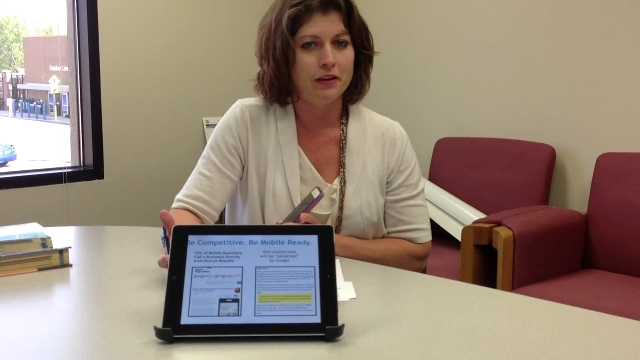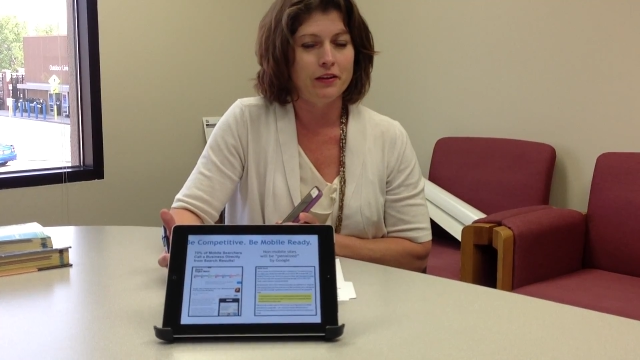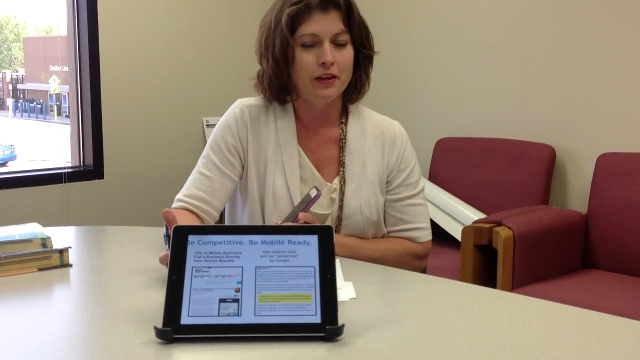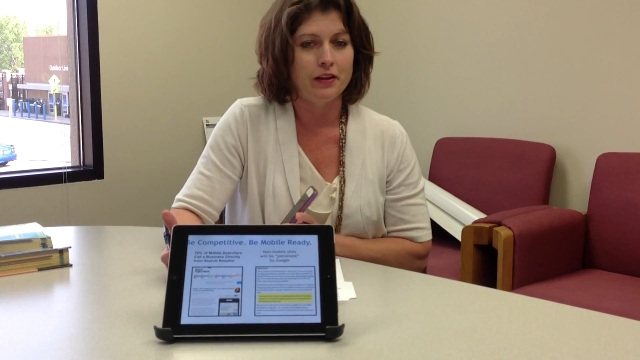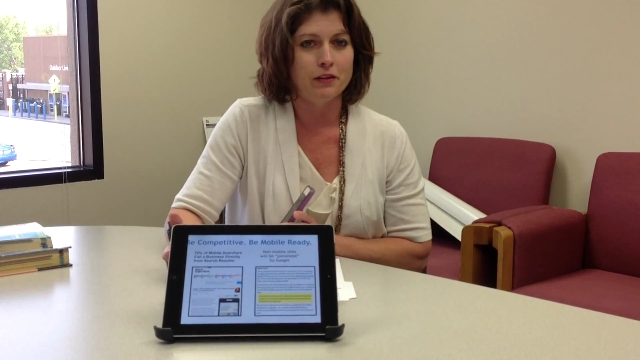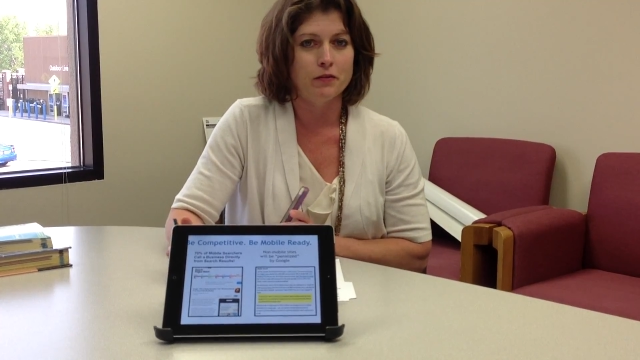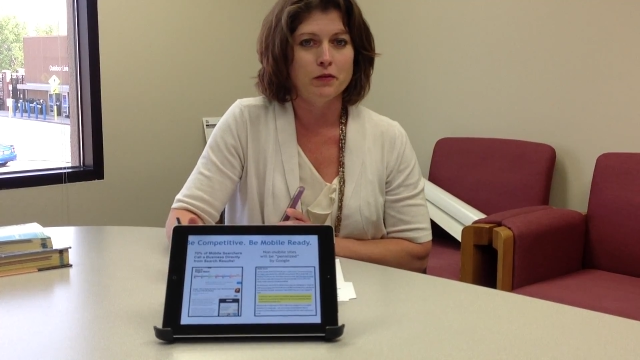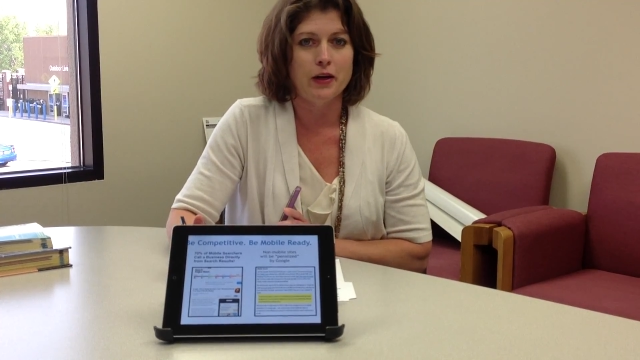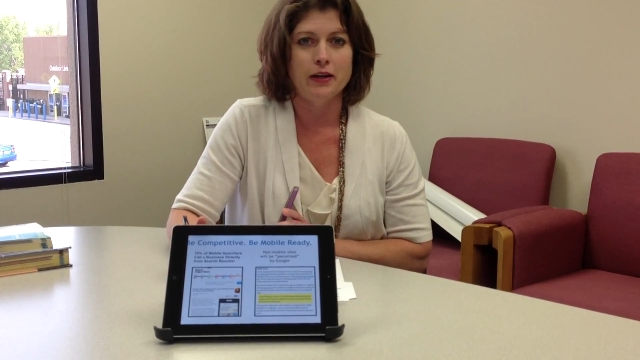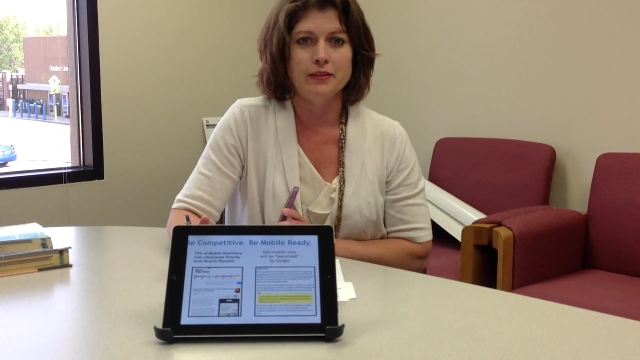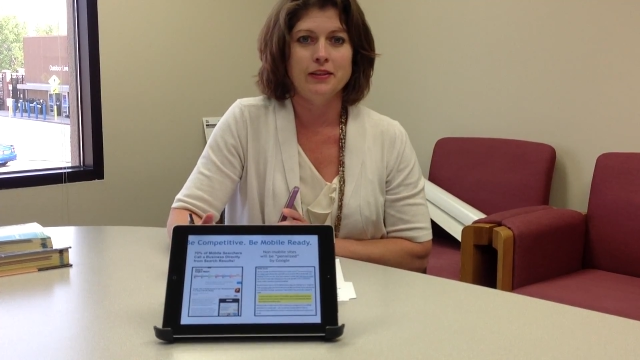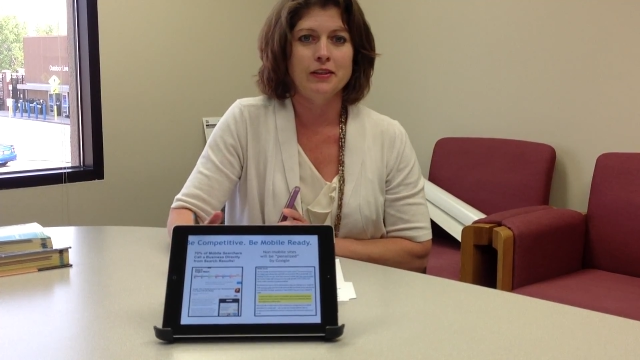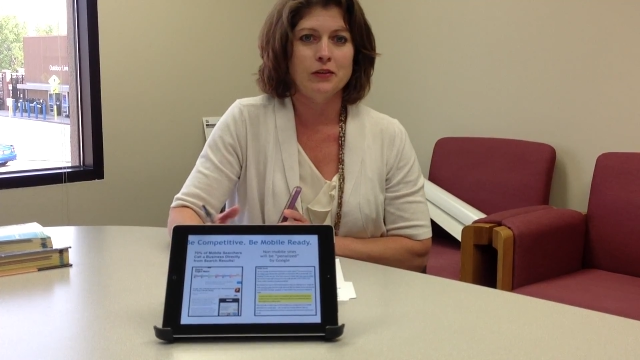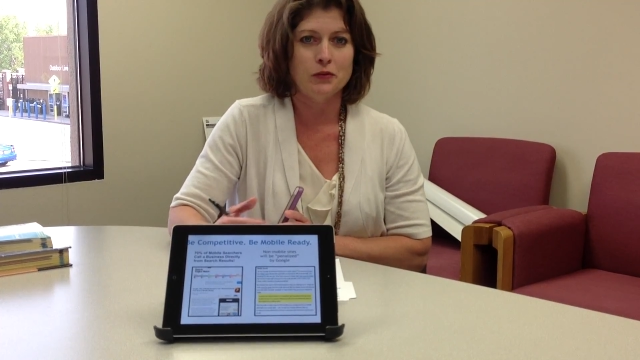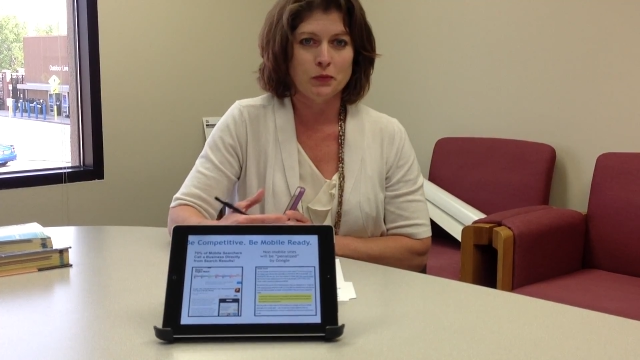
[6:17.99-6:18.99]
and that the fact
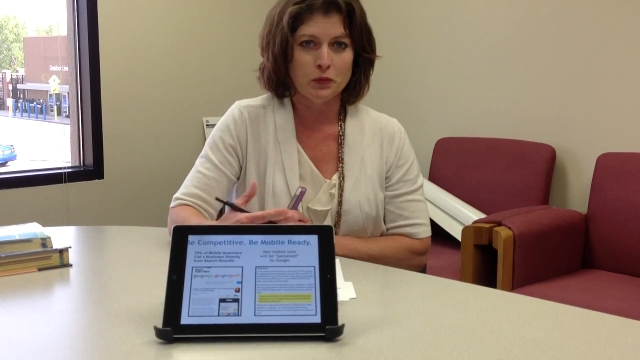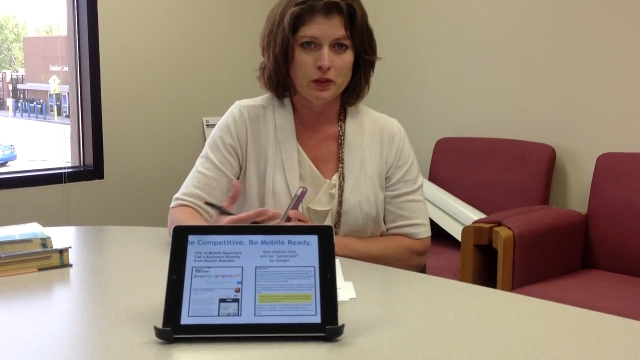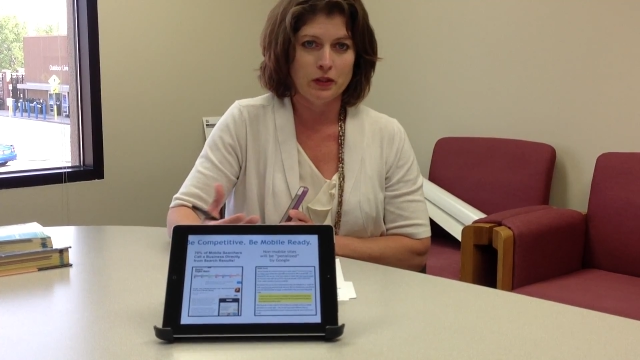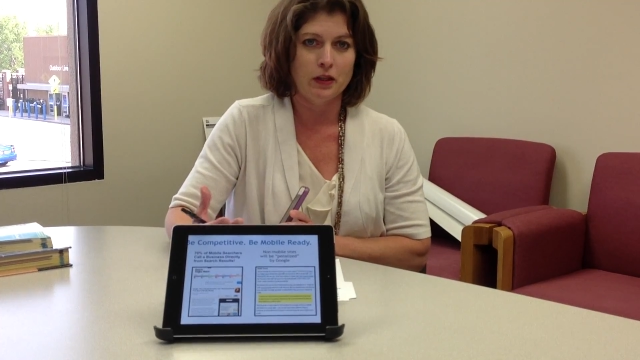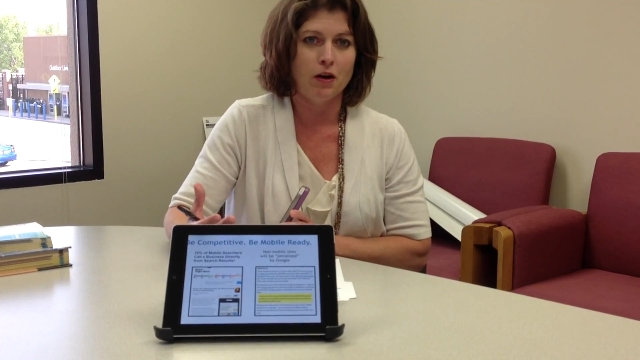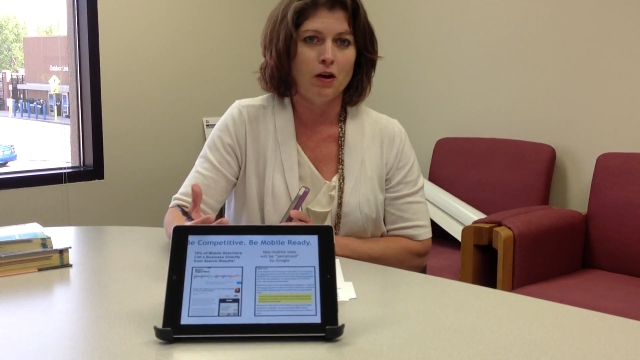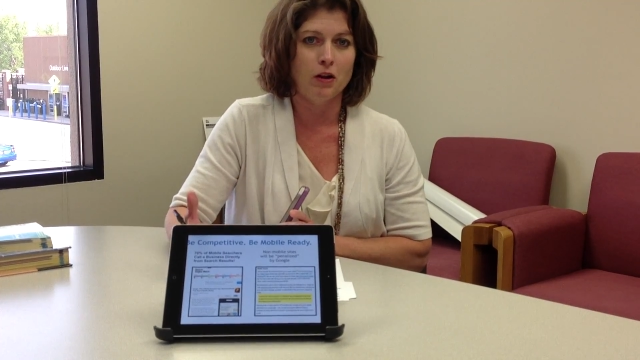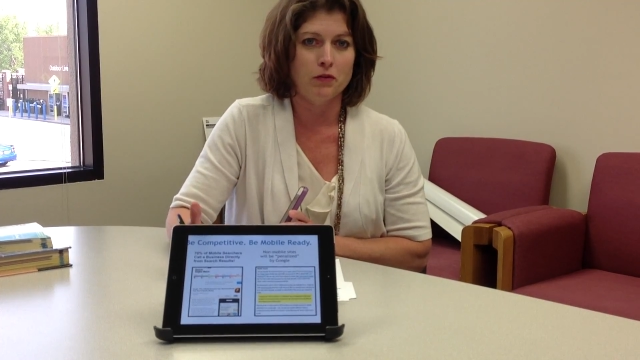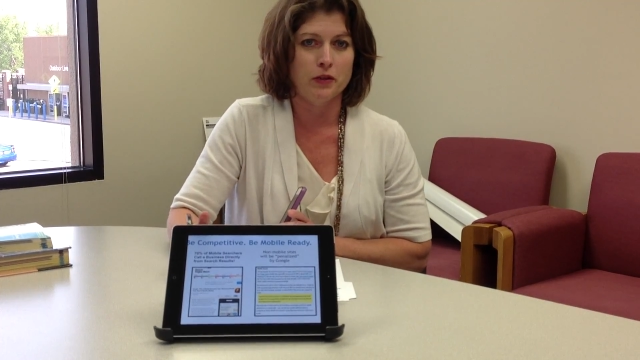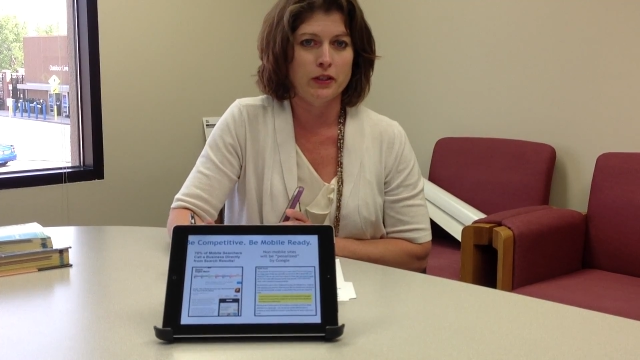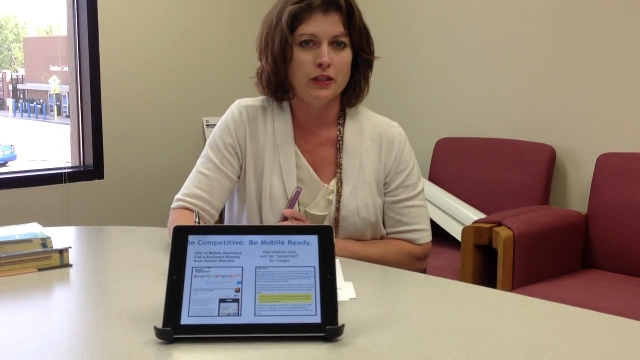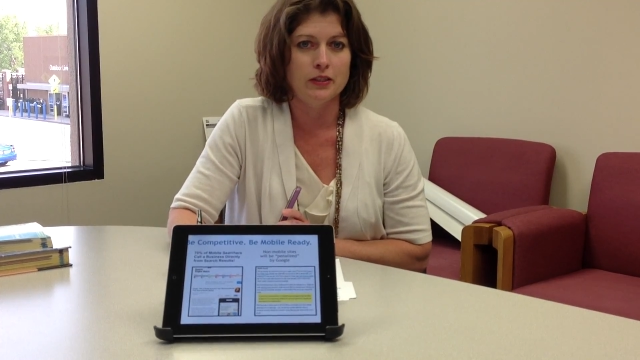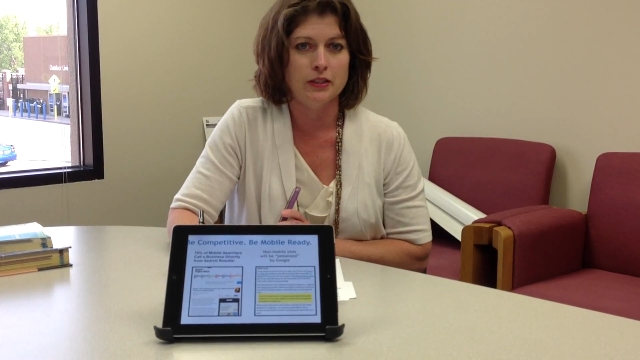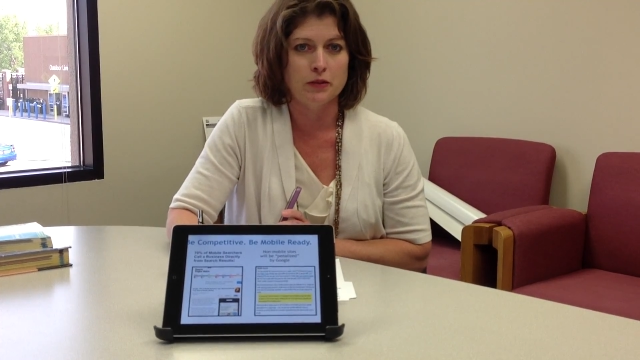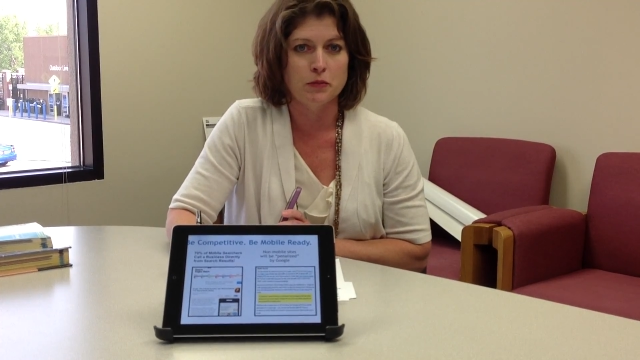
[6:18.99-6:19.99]
that really all of our
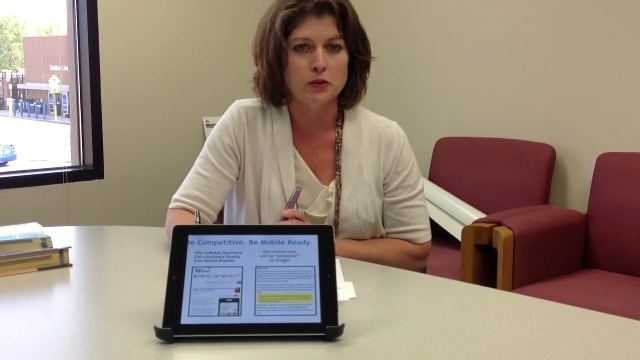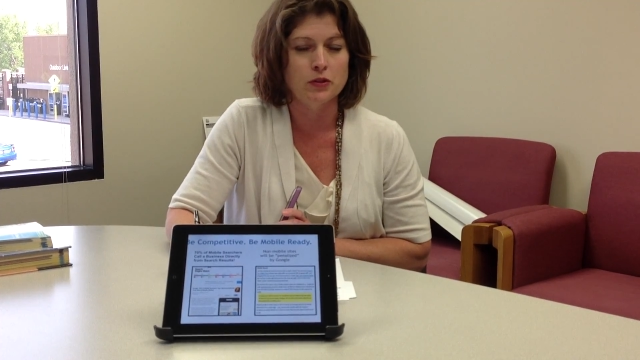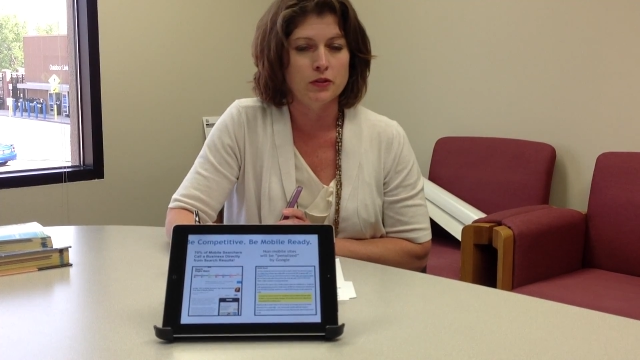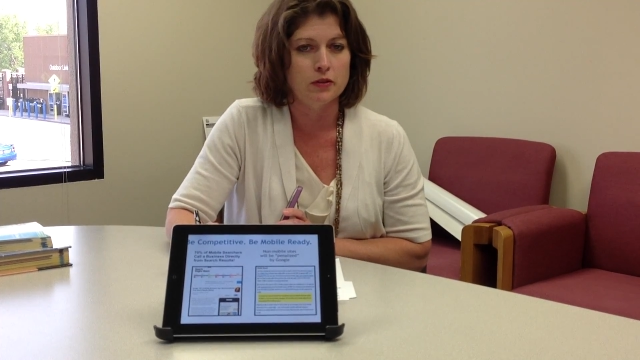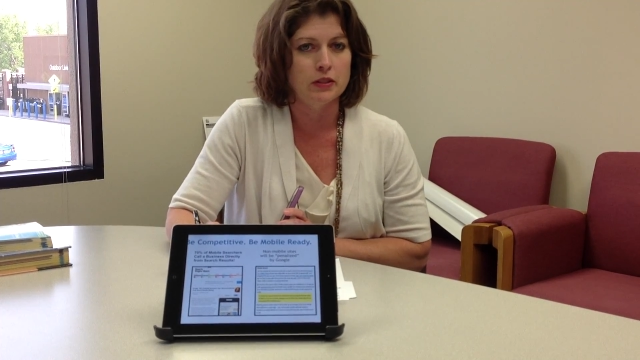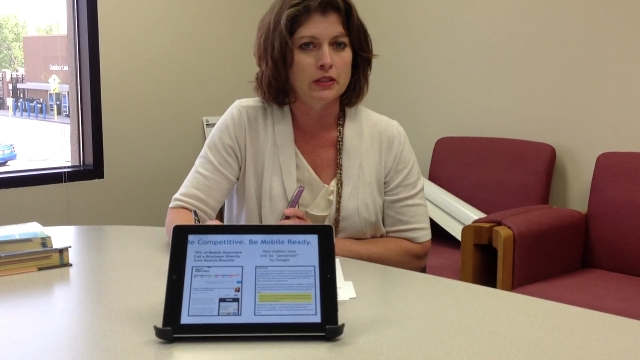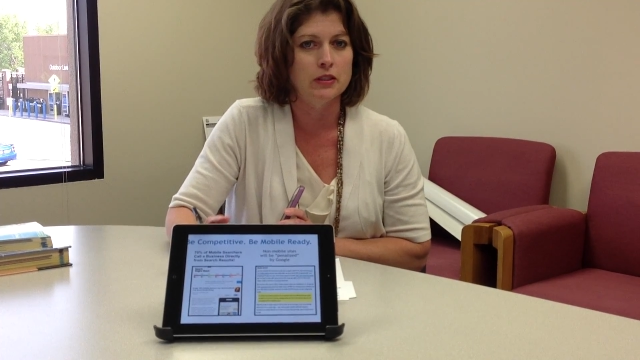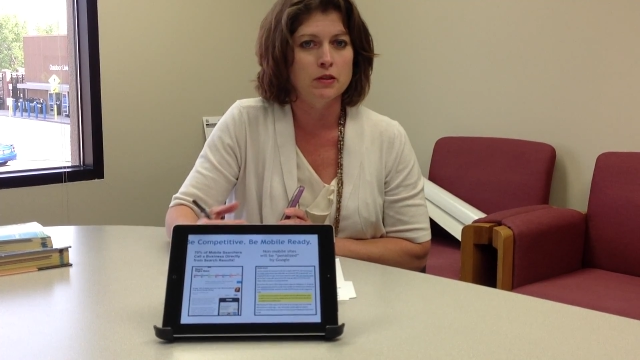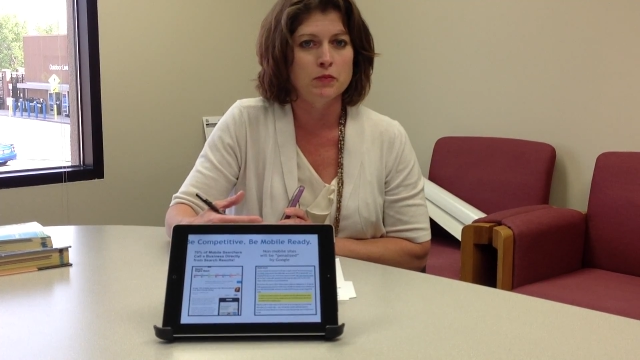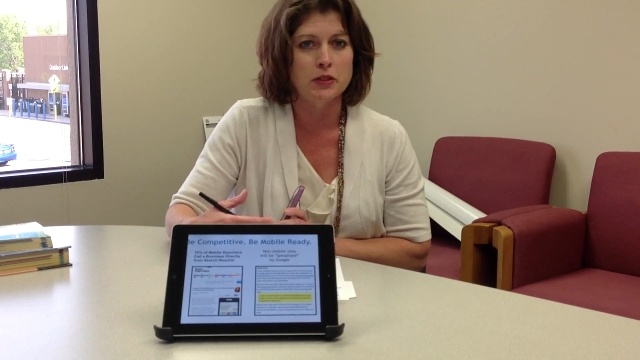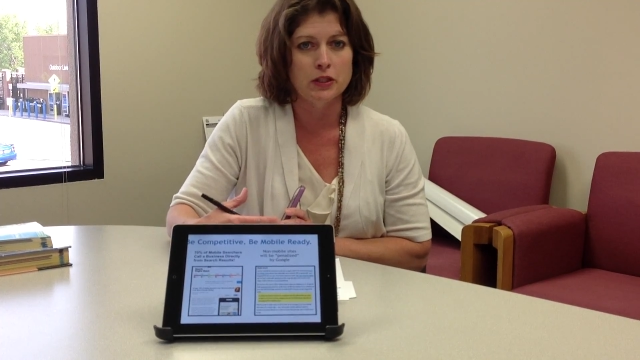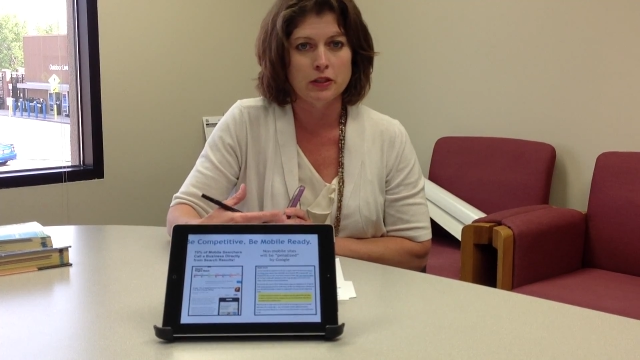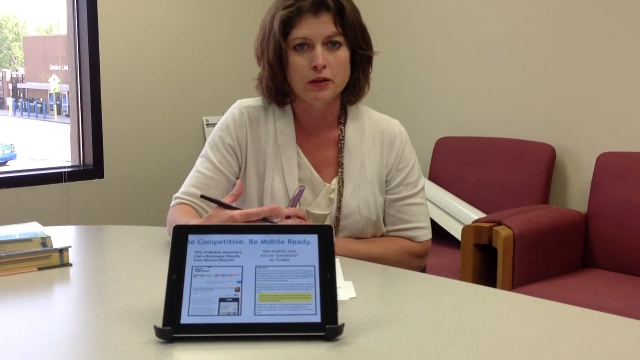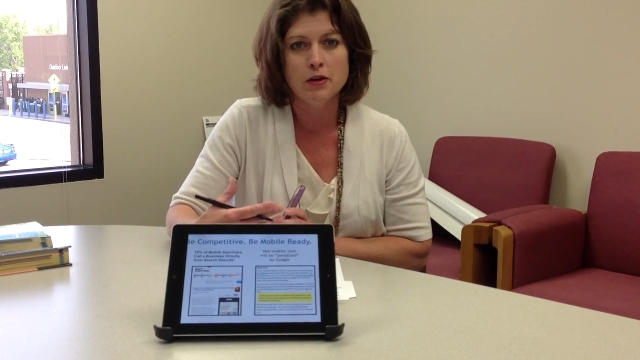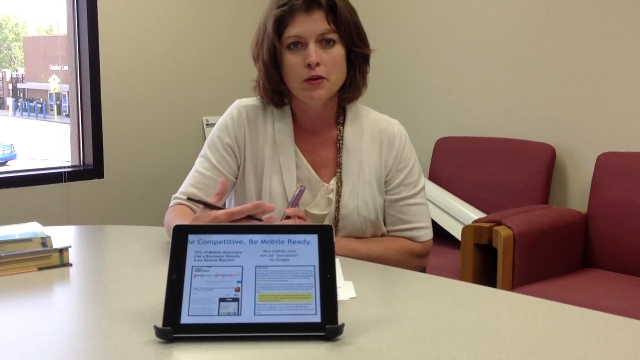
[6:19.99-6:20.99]
customers need to
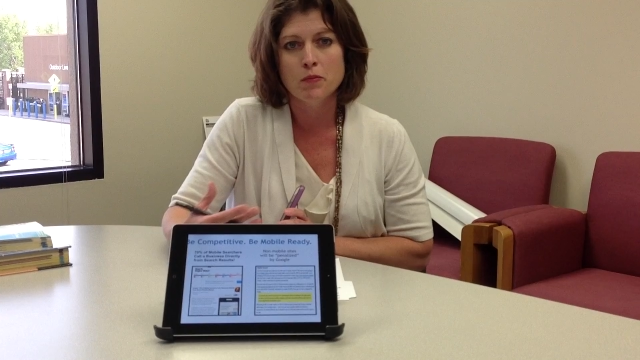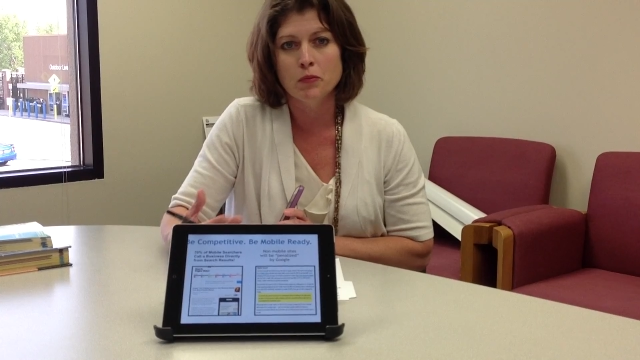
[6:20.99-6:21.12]
be